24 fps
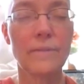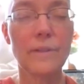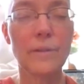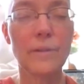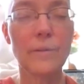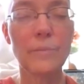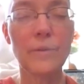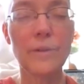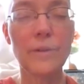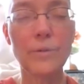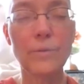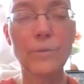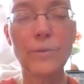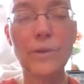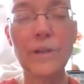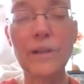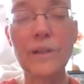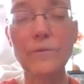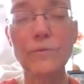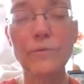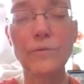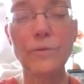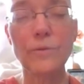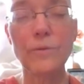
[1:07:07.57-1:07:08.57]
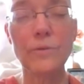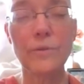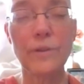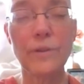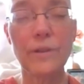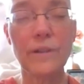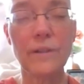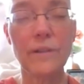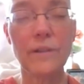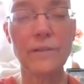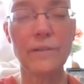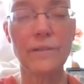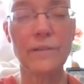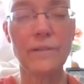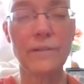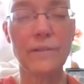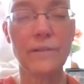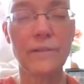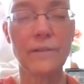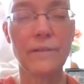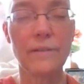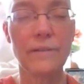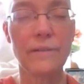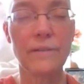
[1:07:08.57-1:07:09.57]
We can be grateful that
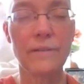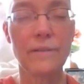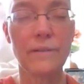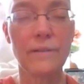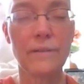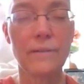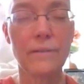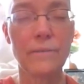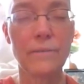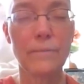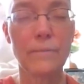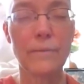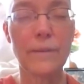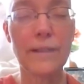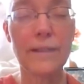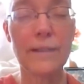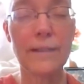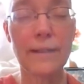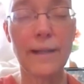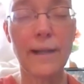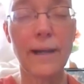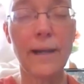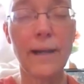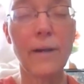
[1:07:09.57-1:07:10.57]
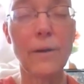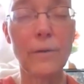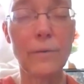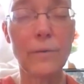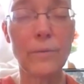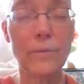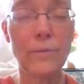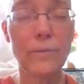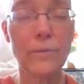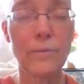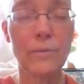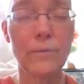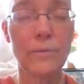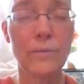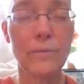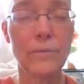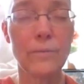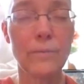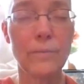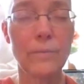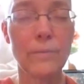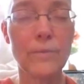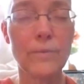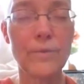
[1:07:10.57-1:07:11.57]
right now
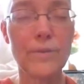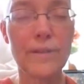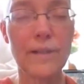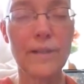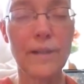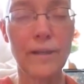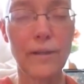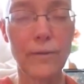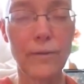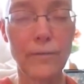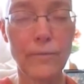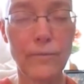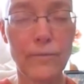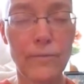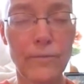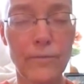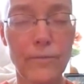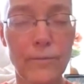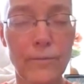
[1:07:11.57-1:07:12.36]
we're safe.